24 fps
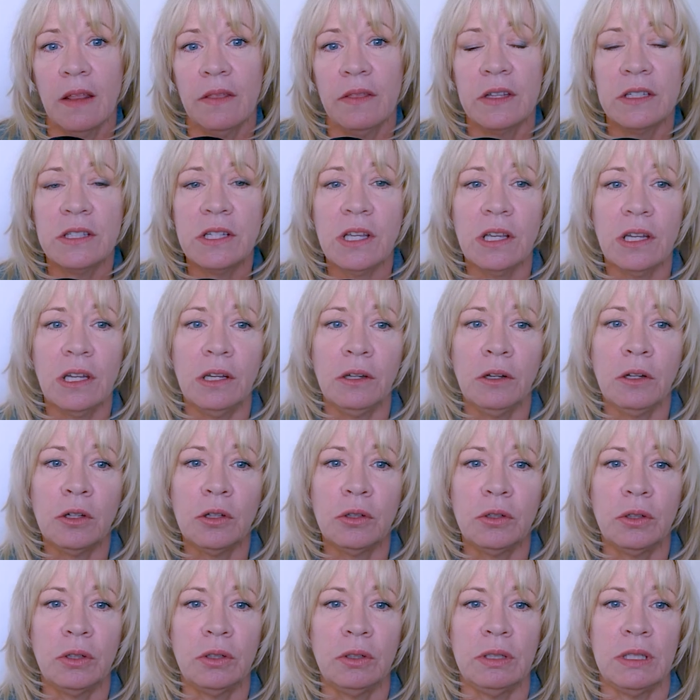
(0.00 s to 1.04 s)
This could
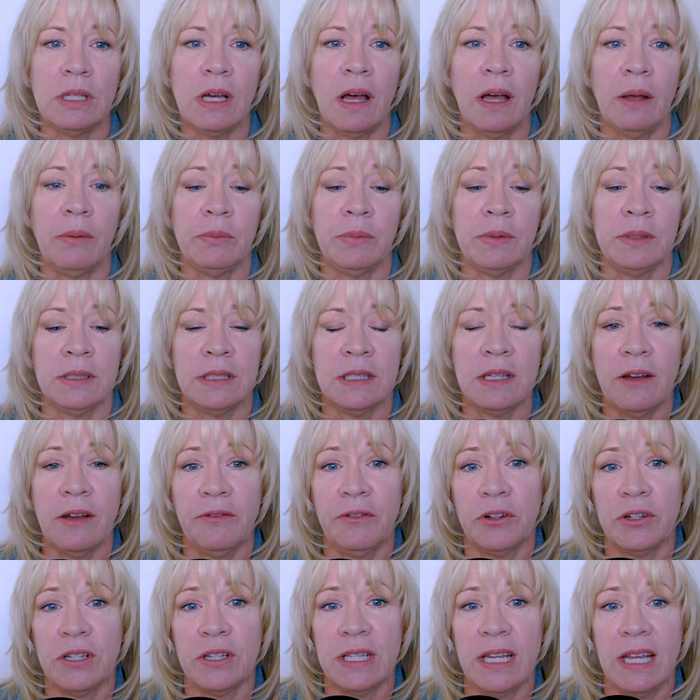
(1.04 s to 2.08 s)
include stuff
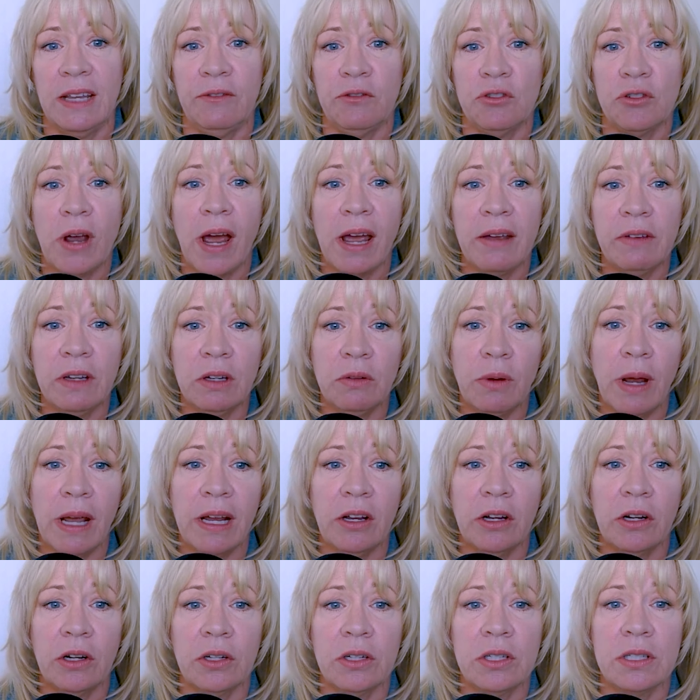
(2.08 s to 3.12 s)
for safe driving
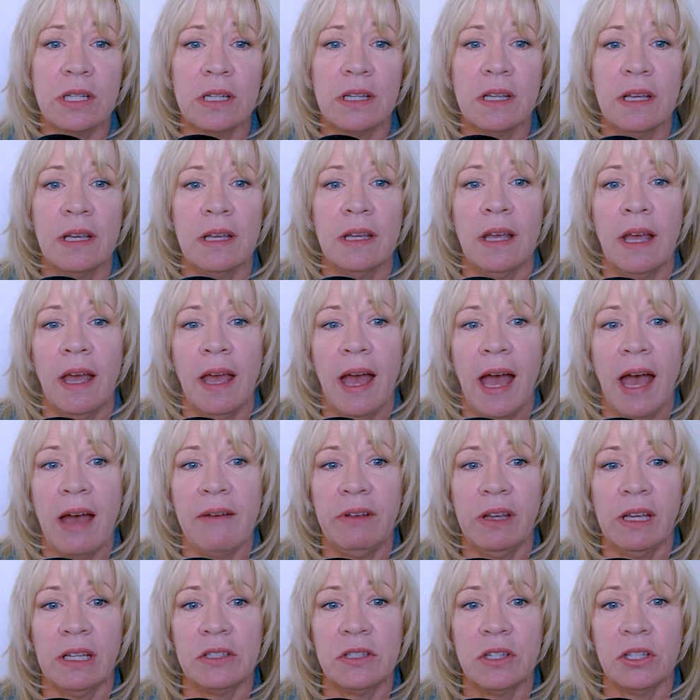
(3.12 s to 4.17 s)
records,
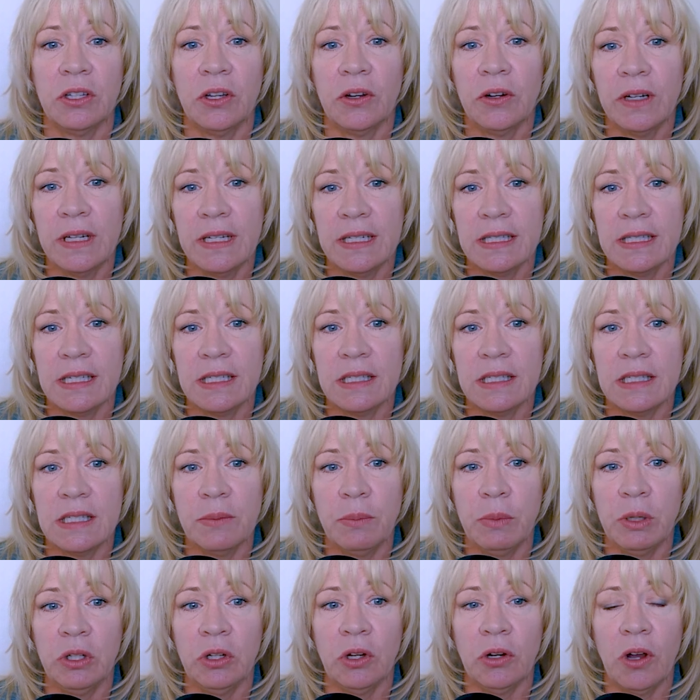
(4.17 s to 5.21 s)
having a security system
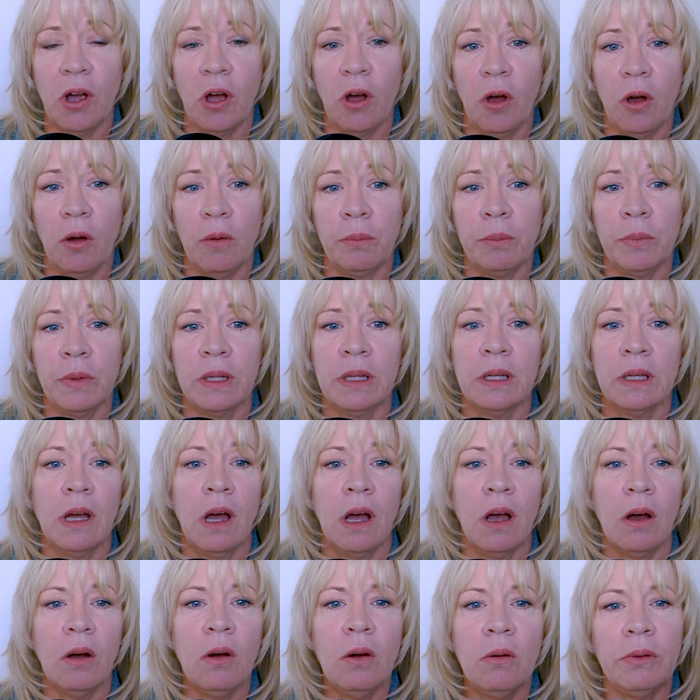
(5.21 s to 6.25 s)
in your home,
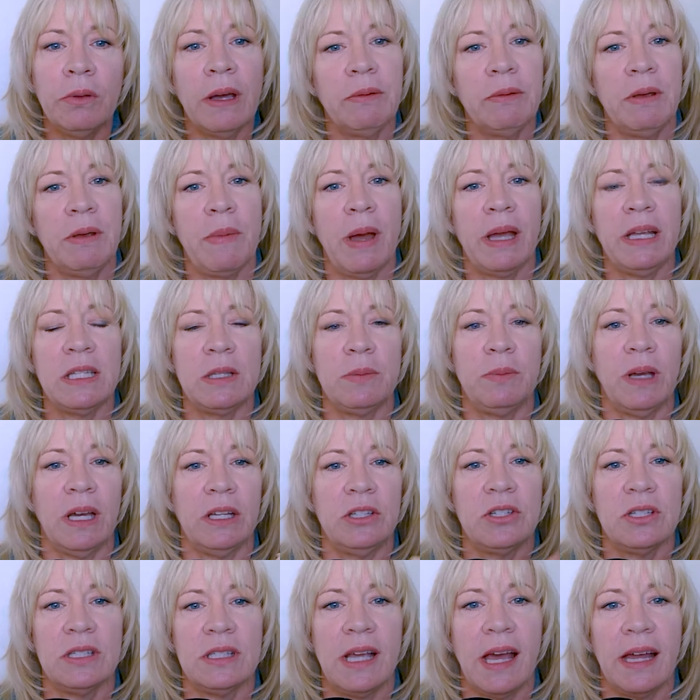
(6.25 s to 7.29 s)
Oh, that reminds me, I
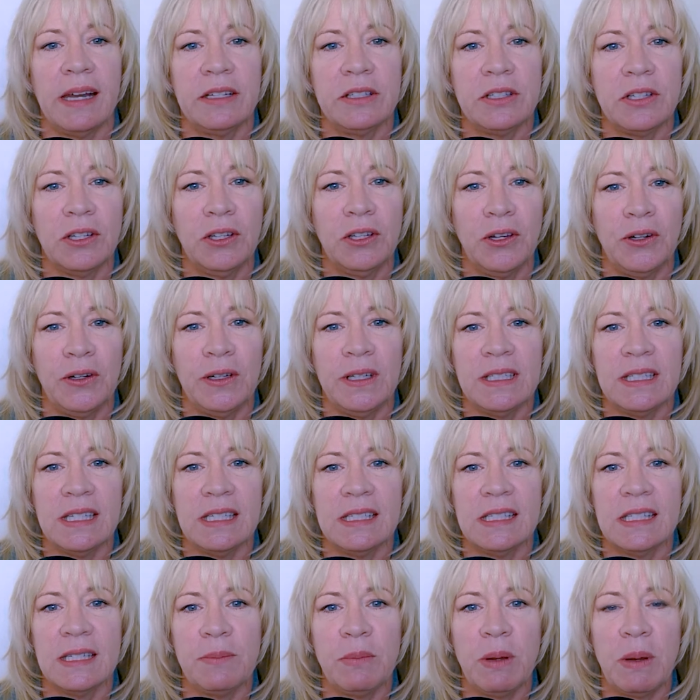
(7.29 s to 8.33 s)
just had a security
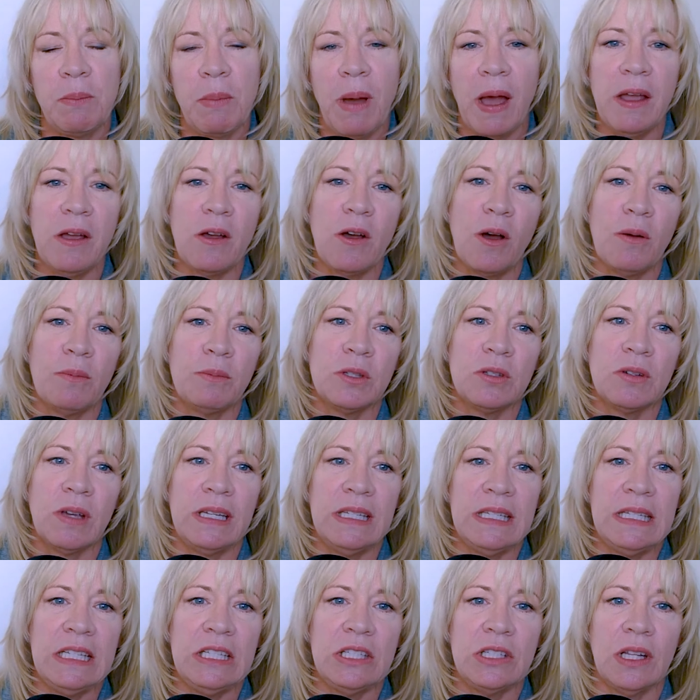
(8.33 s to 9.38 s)
system in my home, so I
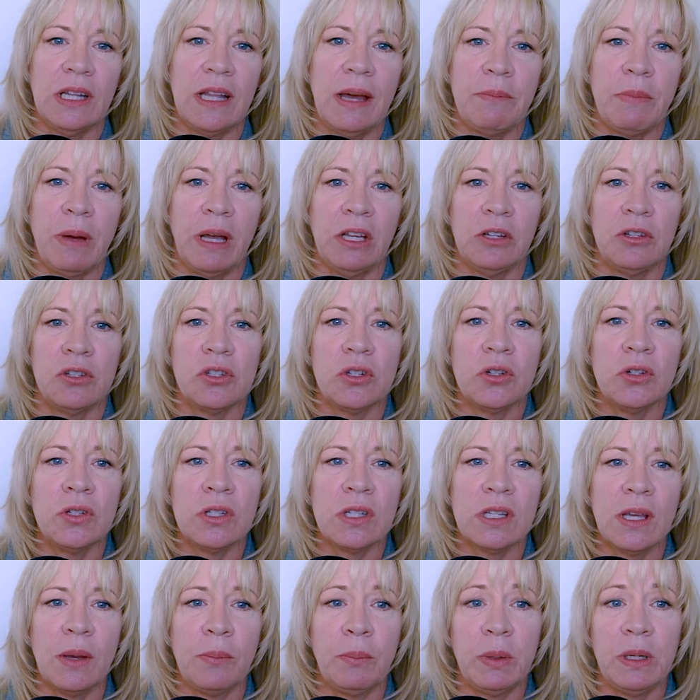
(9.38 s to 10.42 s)
need to let my insurance
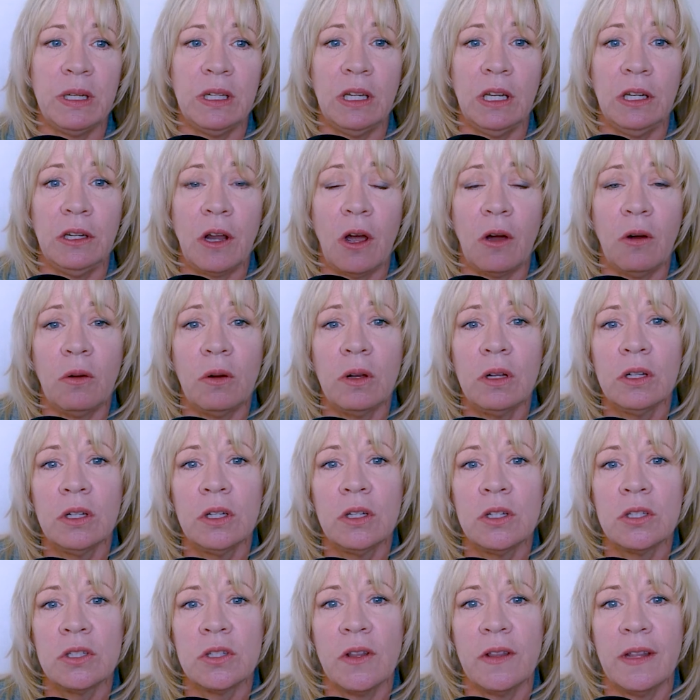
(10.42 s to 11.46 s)
company know
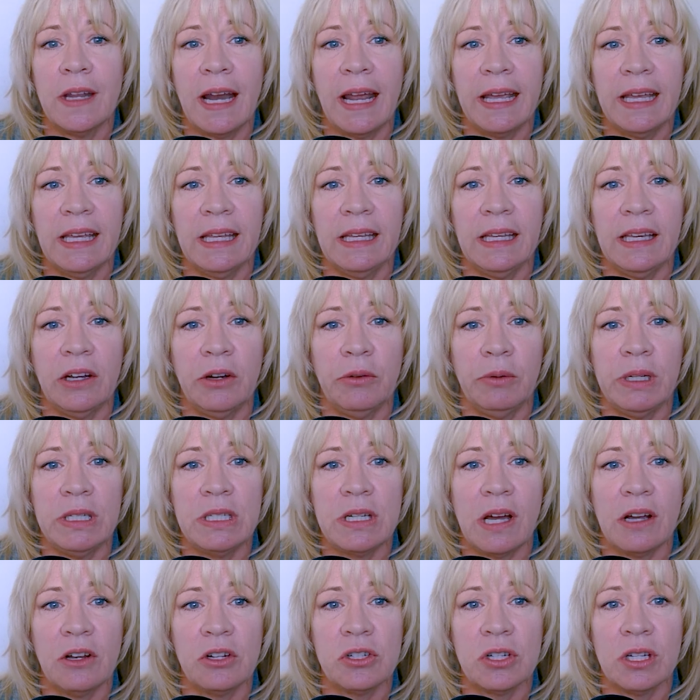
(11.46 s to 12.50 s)
so that I can get a
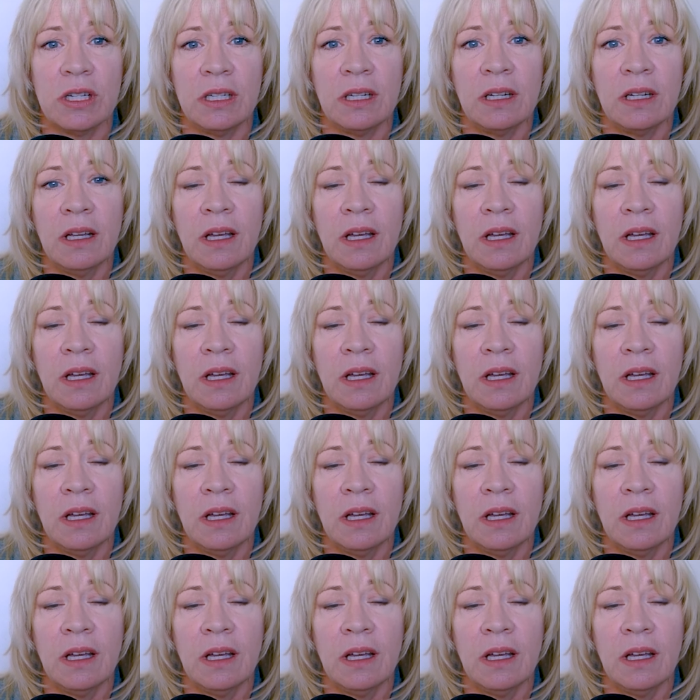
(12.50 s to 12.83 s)
reduction